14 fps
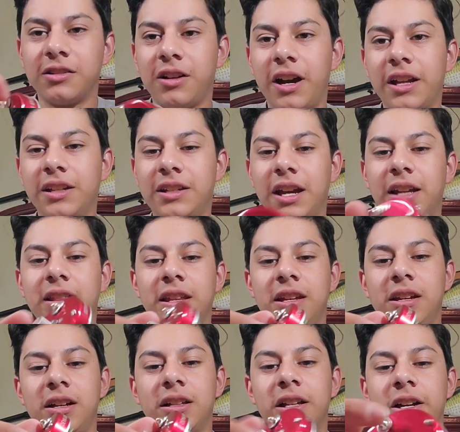So how you take
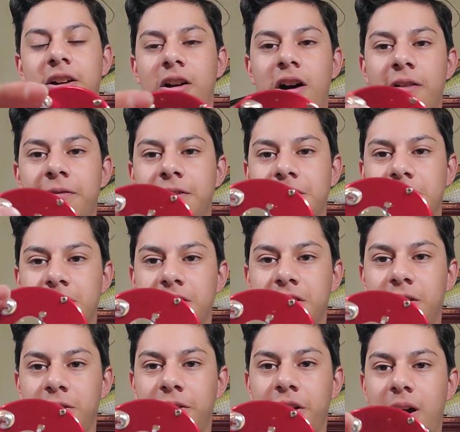the clicker off is there's
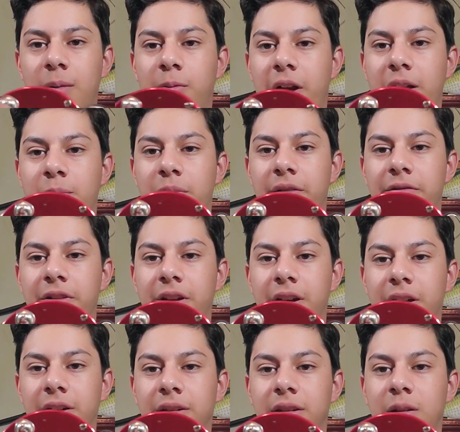this little knob right above
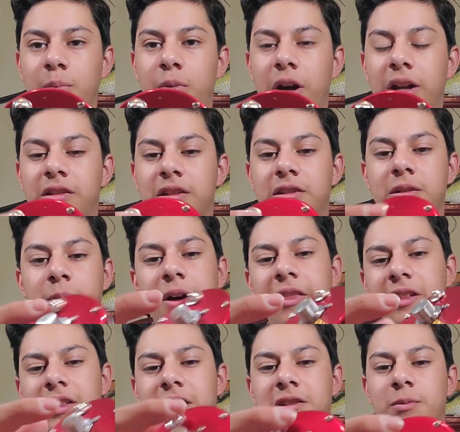the, the brake system. I
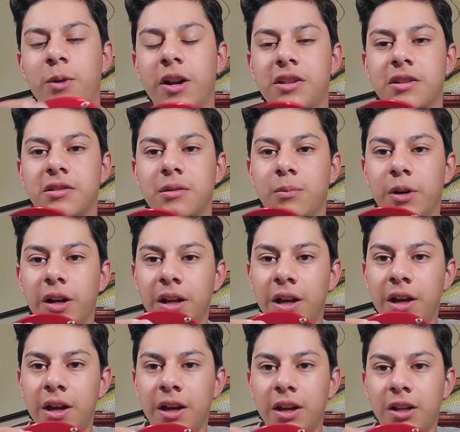think that's the brake system, but
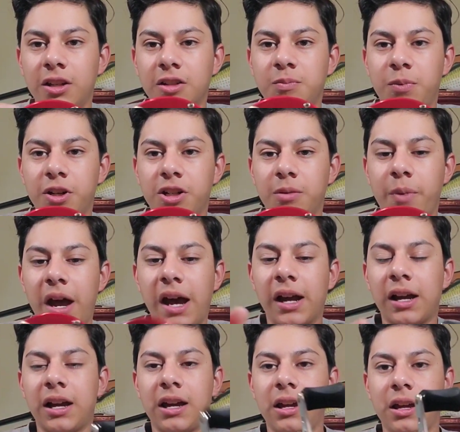you just push it
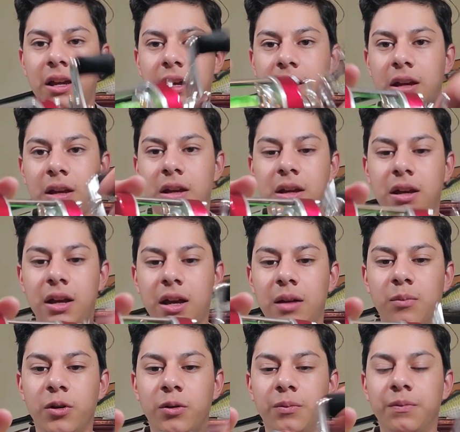back
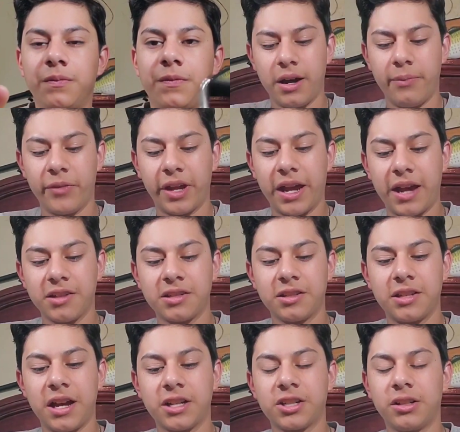and boom. Um, the
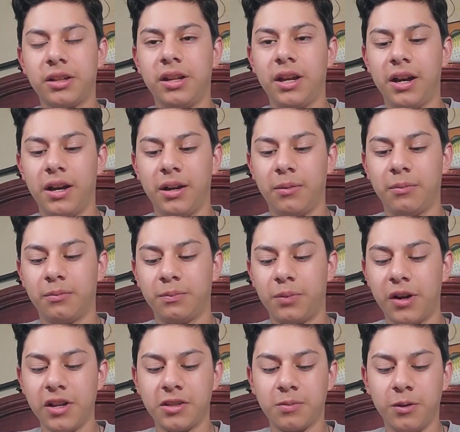casting's actually um,
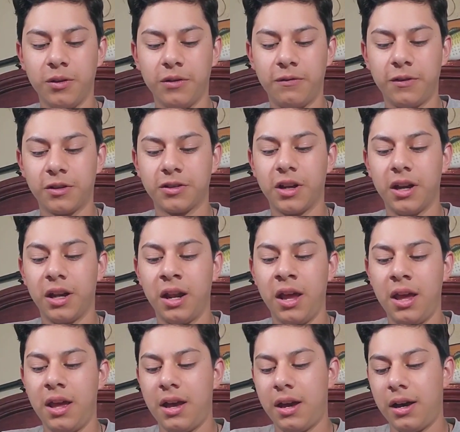pretty smooth, it feels good.
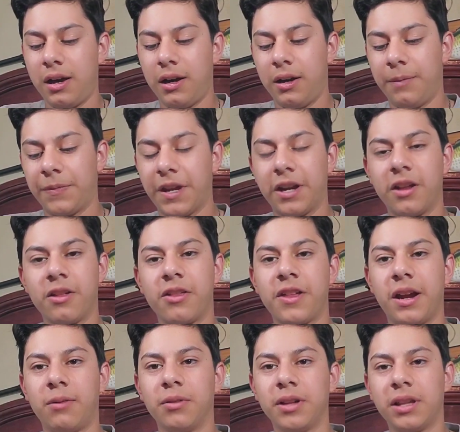Um, another
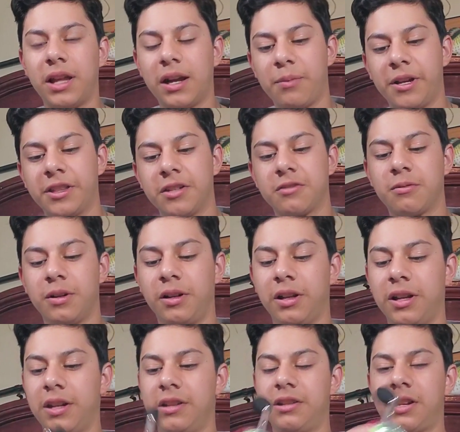thing I really like about this reel
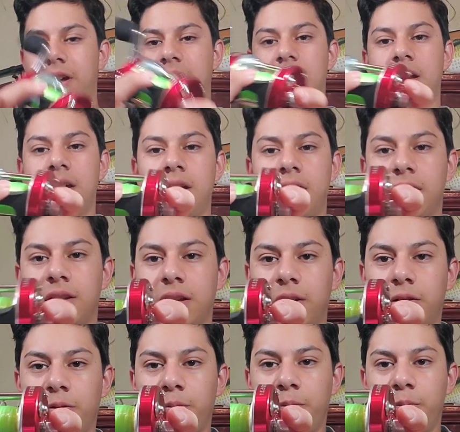is the
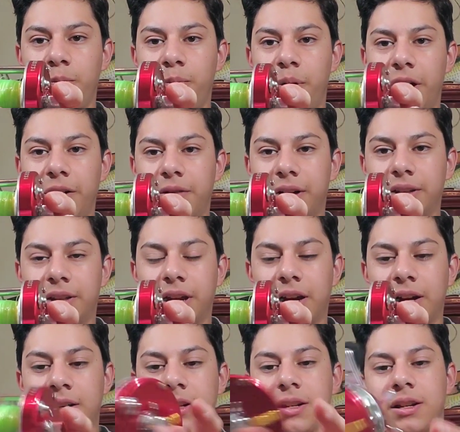little button right
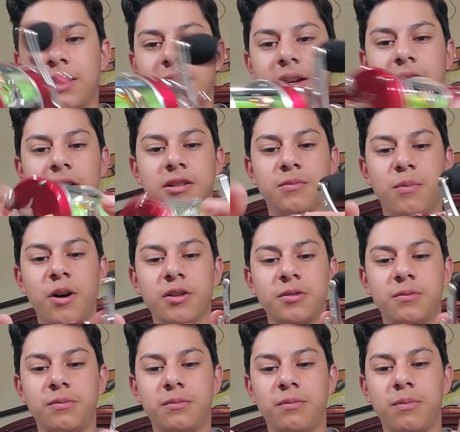there, because
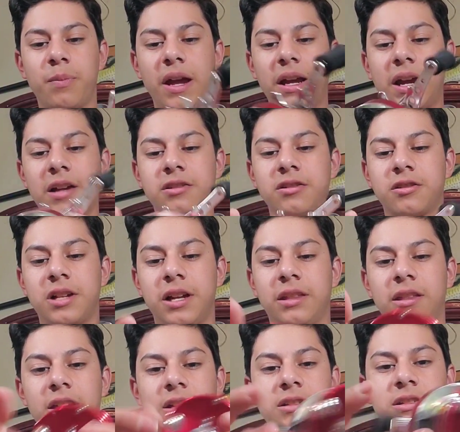most bait casters
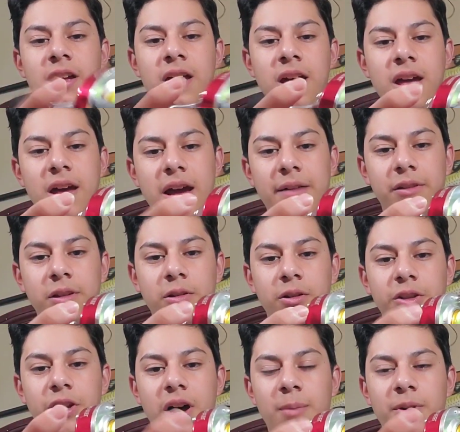like this, have a
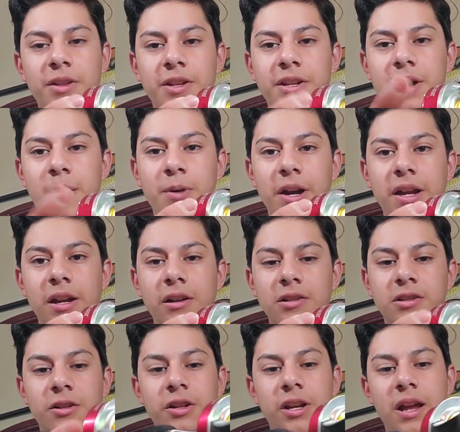little knob on the top right here
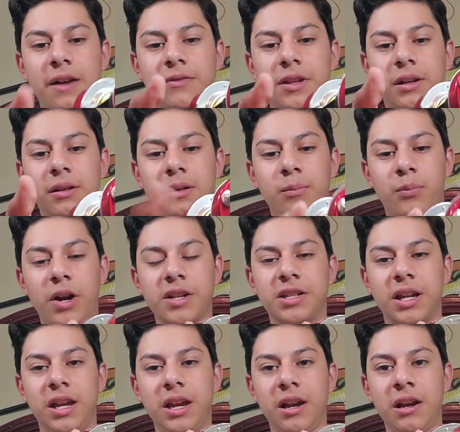so you'd have to press
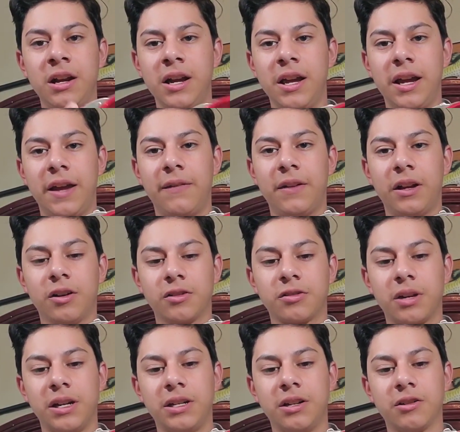it here and then go
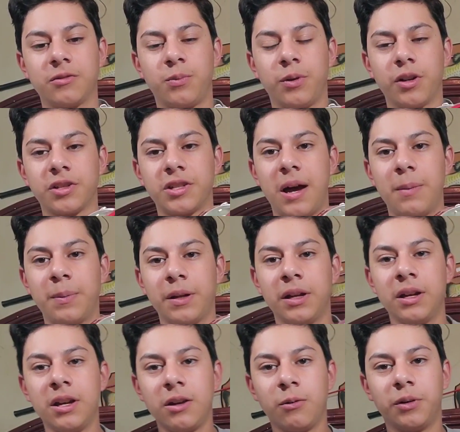straight to your spool to stop it.